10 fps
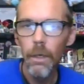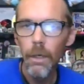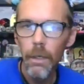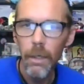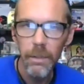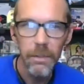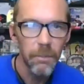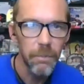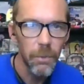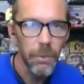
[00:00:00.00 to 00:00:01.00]
At some
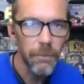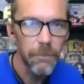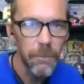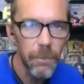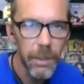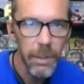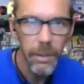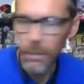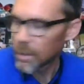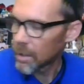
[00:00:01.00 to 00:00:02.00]
point over the
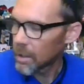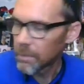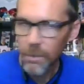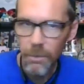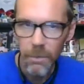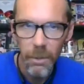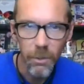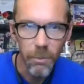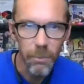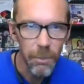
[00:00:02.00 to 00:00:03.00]
weekend, I'll be doing Little
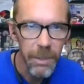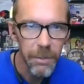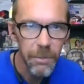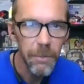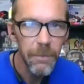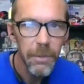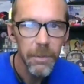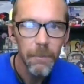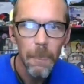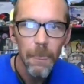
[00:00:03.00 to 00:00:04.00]
Mermaid trivia.
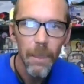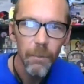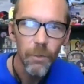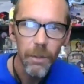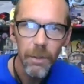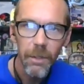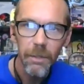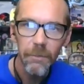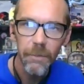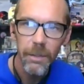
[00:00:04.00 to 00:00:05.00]
I'm working on it
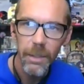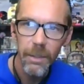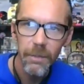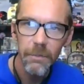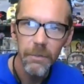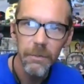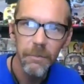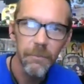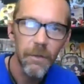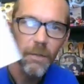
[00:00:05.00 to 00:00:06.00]
right now
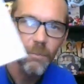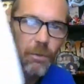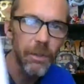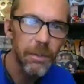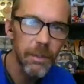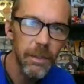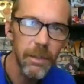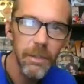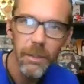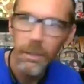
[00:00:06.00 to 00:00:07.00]
for our boy Dougie
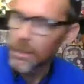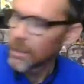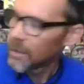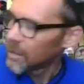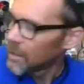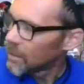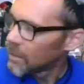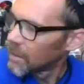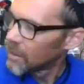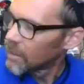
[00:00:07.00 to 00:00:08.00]

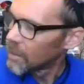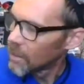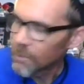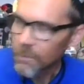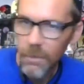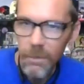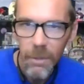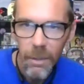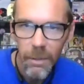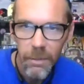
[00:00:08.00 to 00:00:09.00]
over in
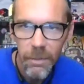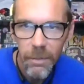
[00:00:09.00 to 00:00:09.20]
Scotland.